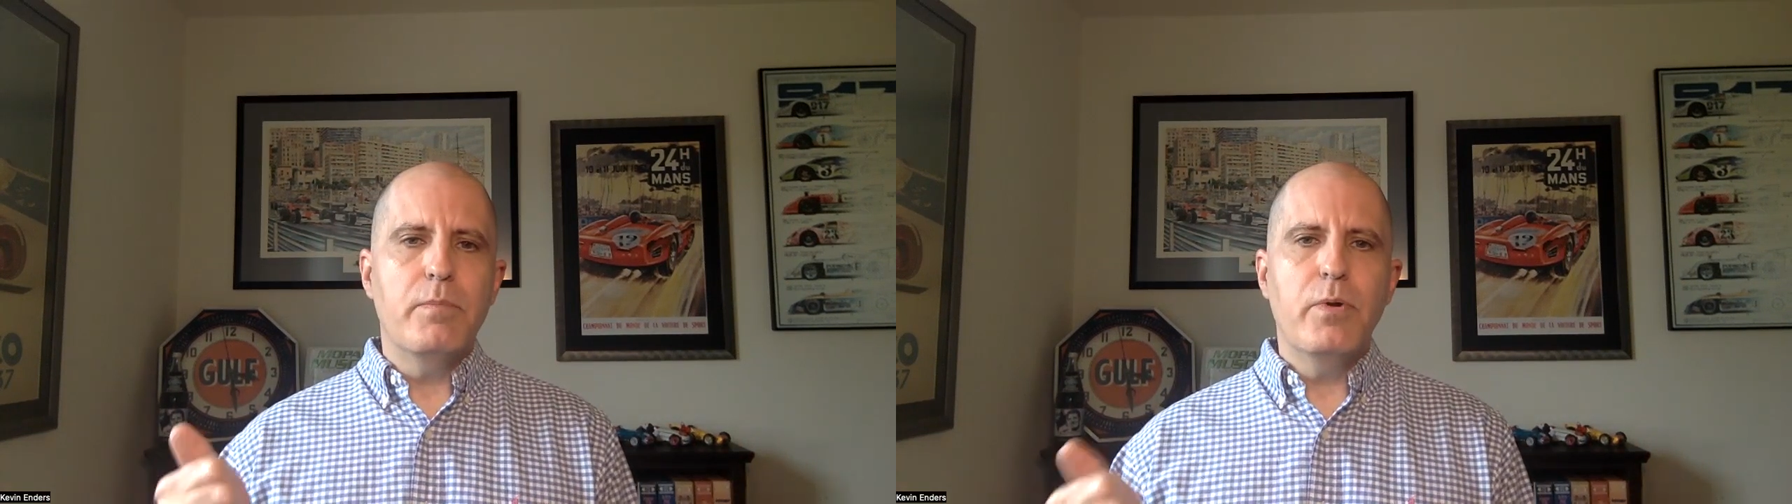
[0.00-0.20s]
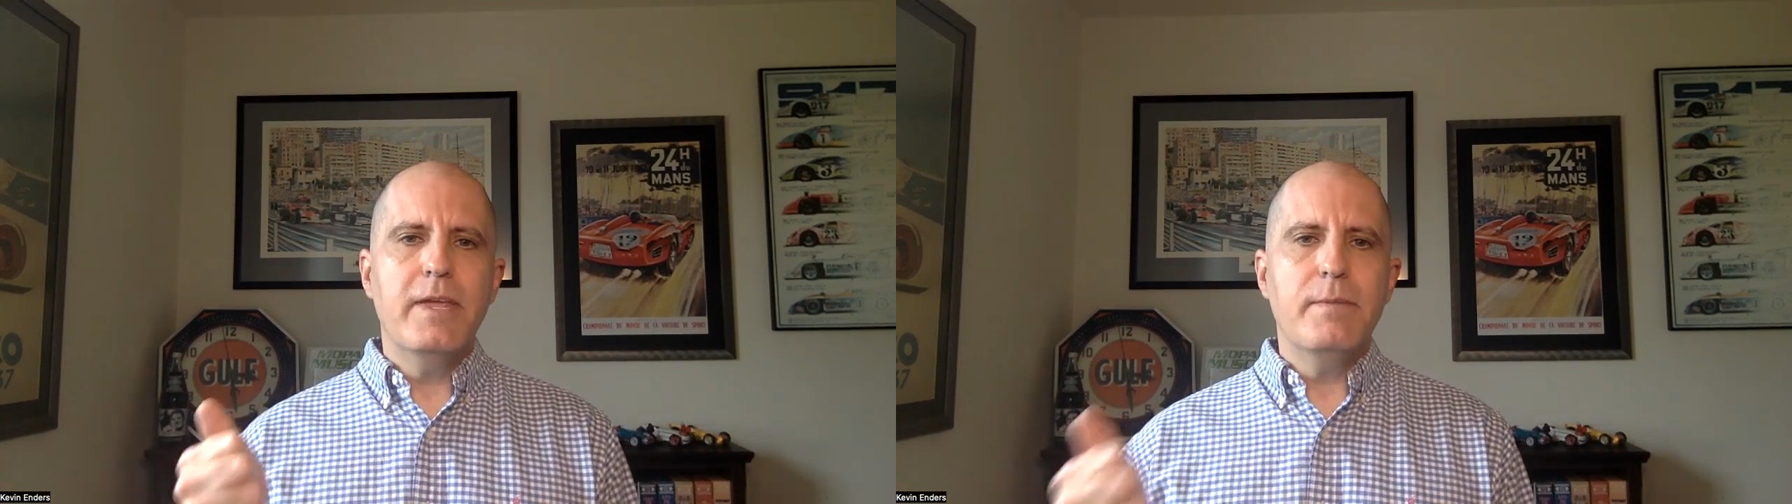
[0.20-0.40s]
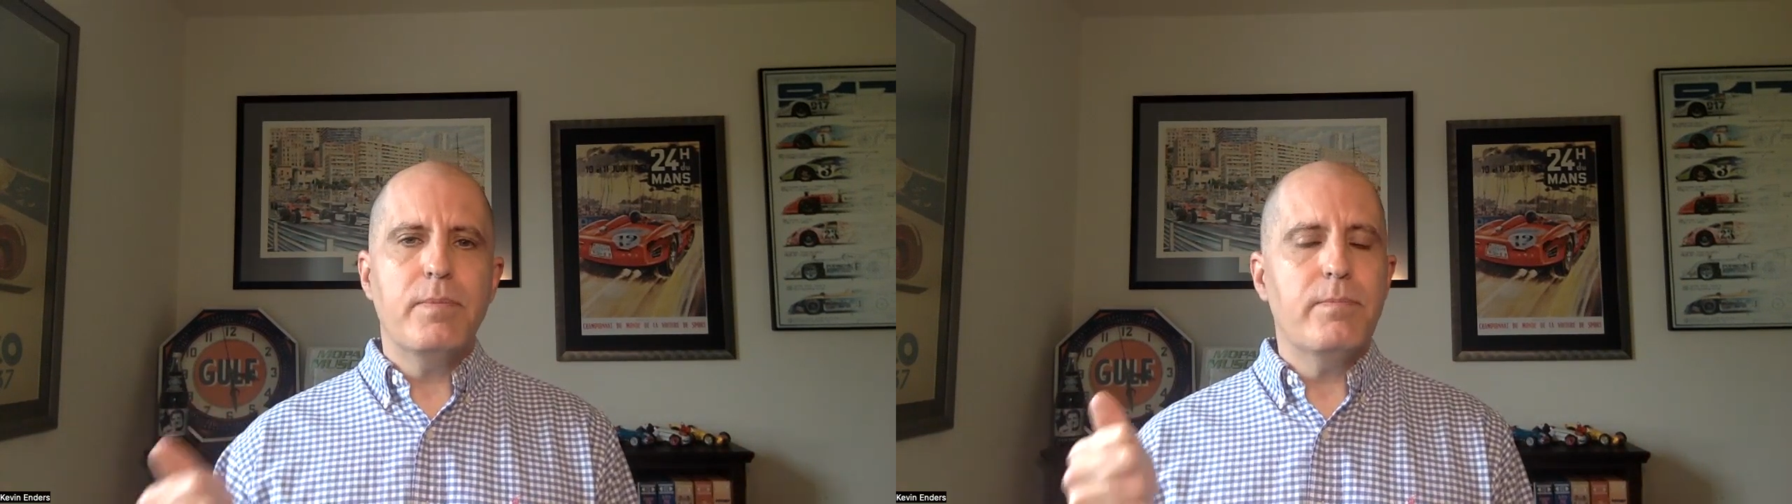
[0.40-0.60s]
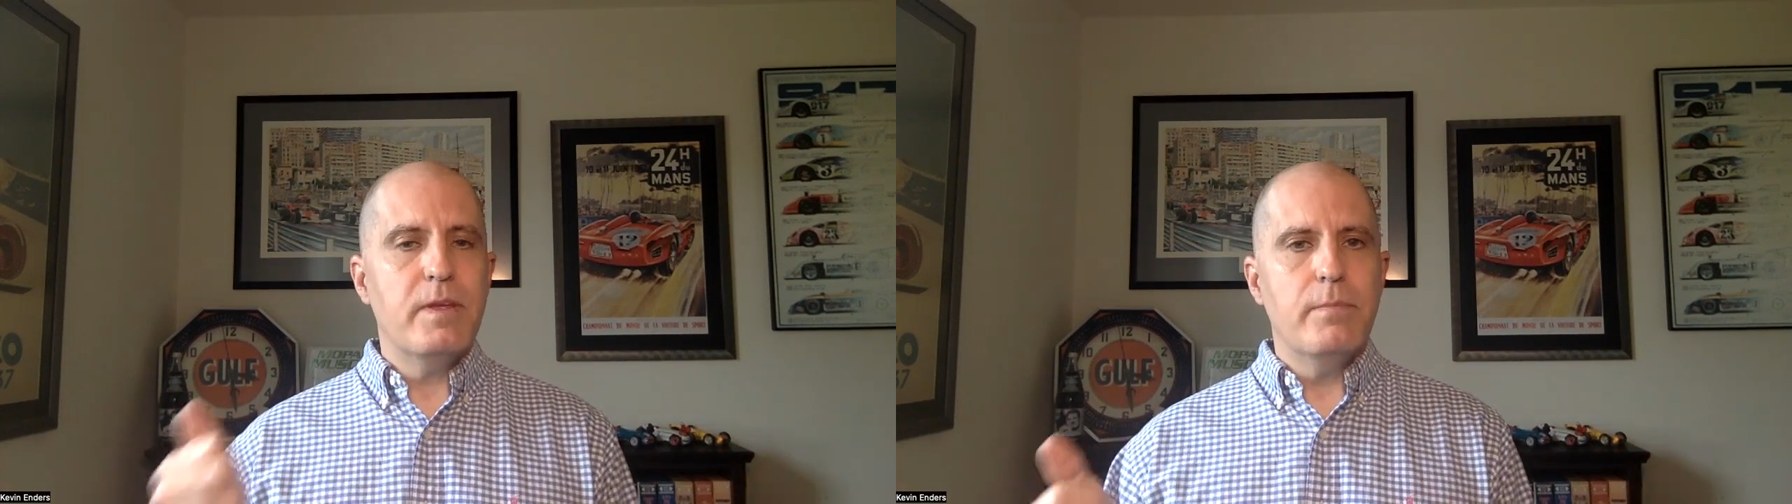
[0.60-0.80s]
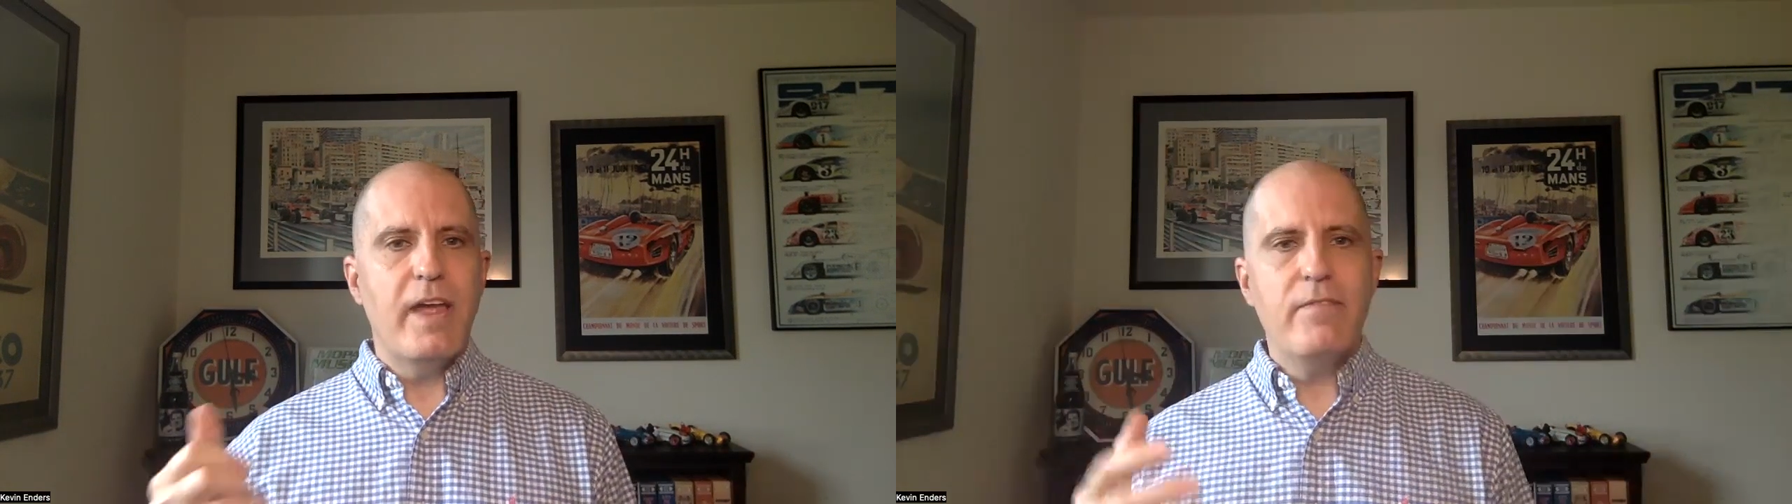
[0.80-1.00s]
putting
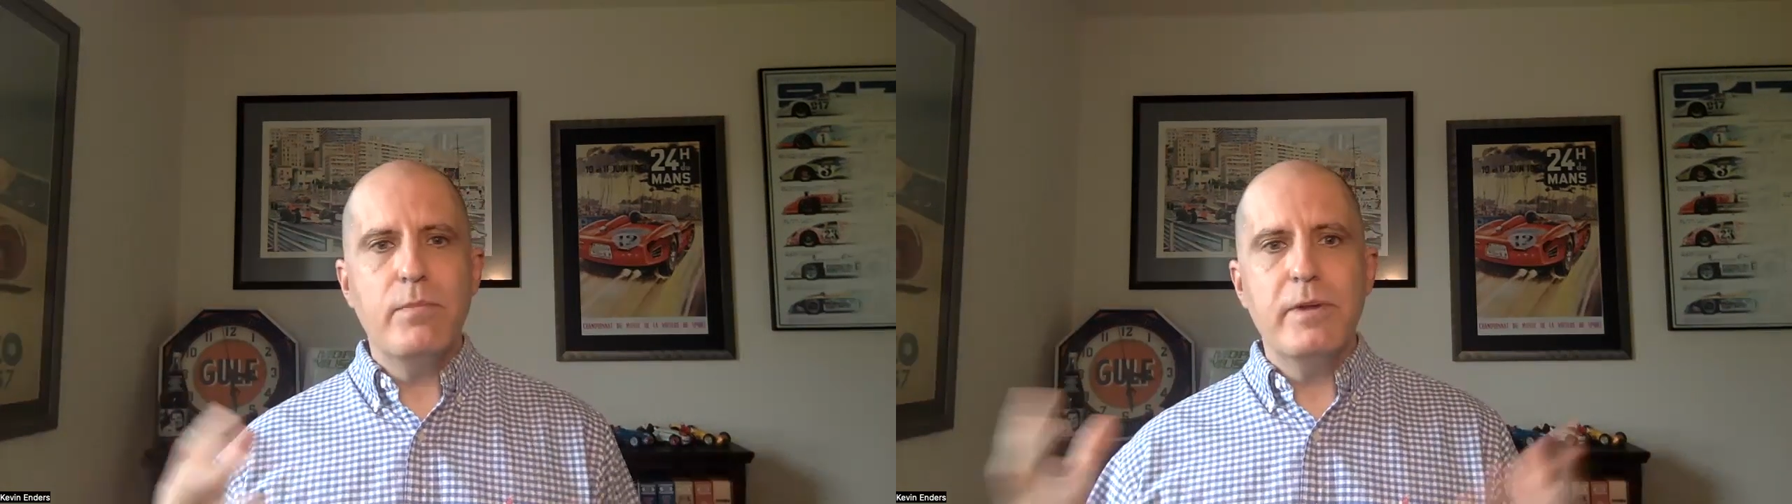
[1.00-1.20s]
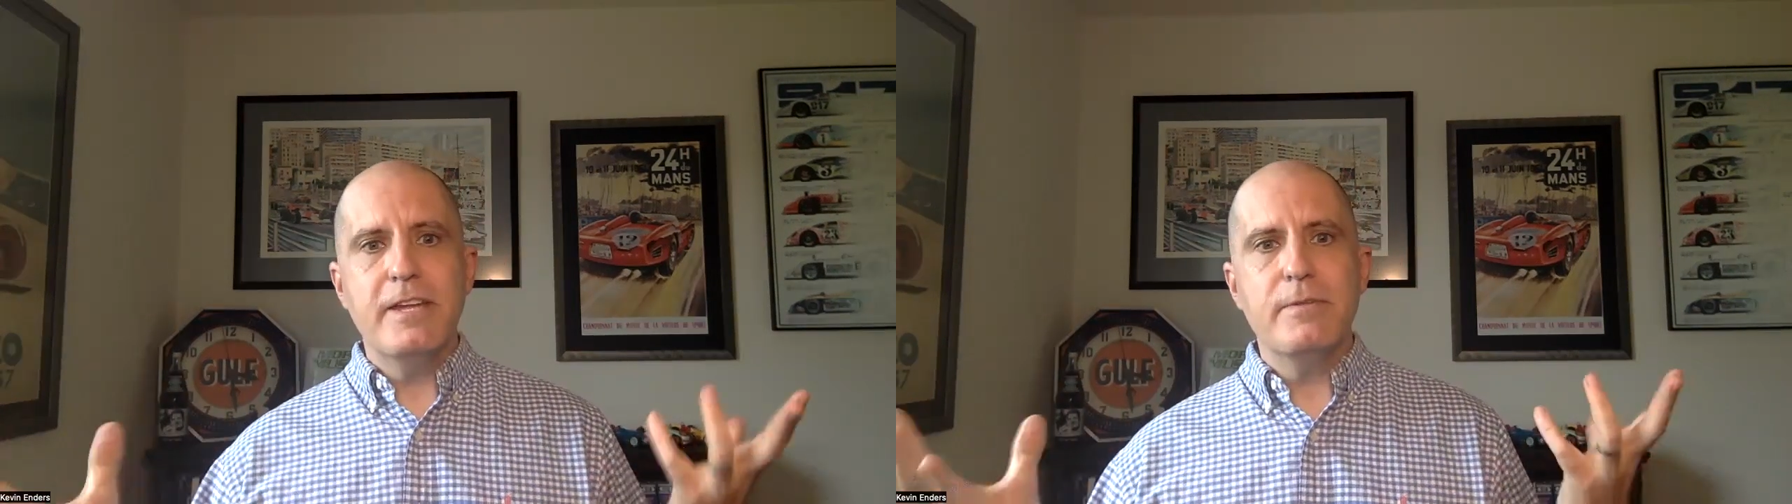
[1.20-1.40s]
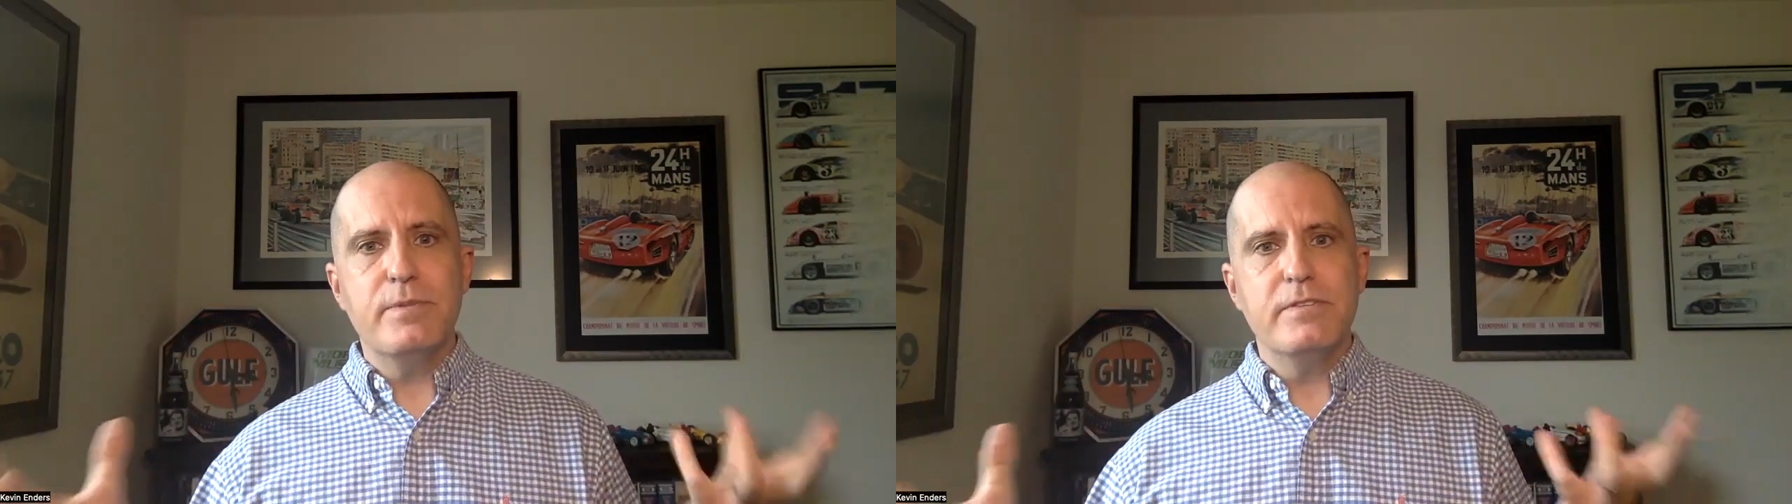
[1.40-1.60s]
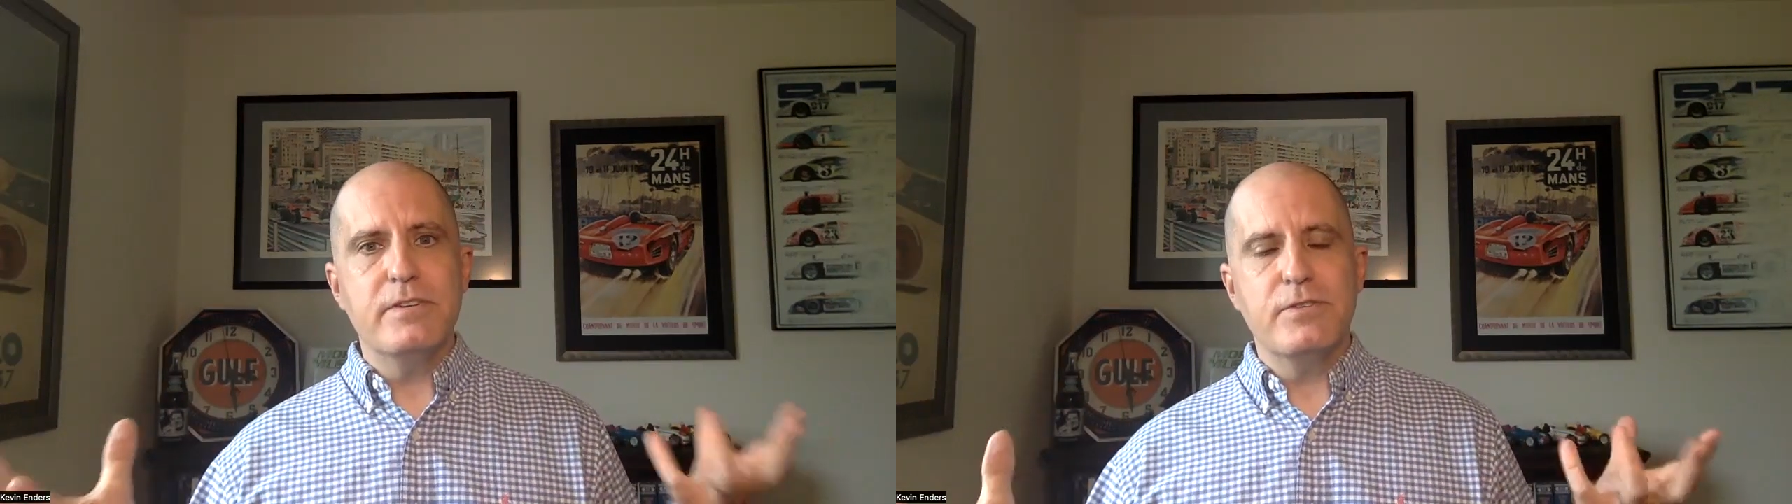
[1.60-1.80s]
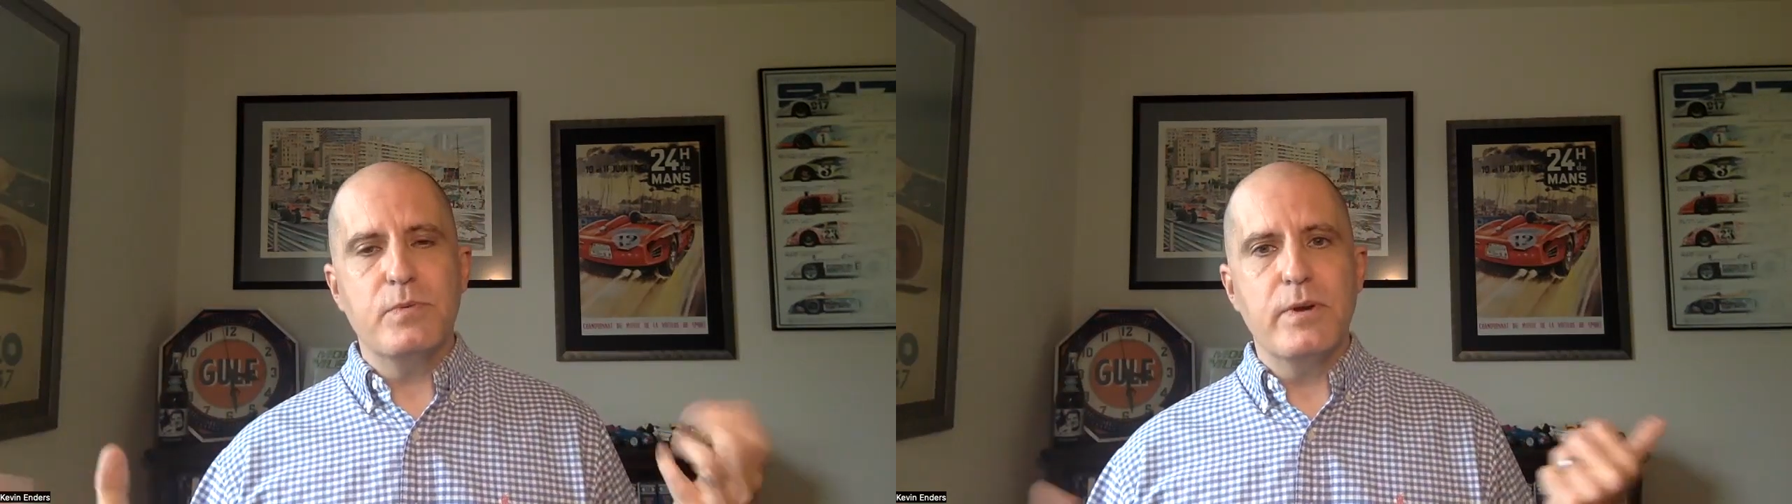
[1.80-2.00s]
everybody in a
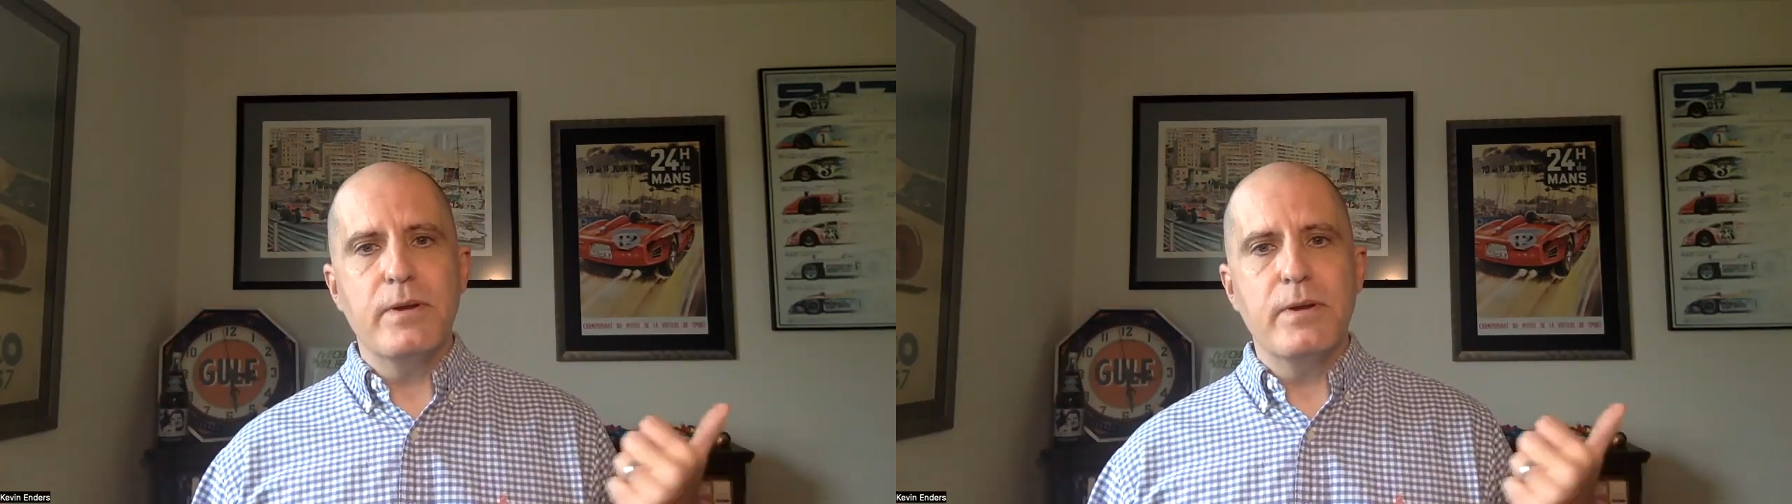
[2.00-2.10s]
position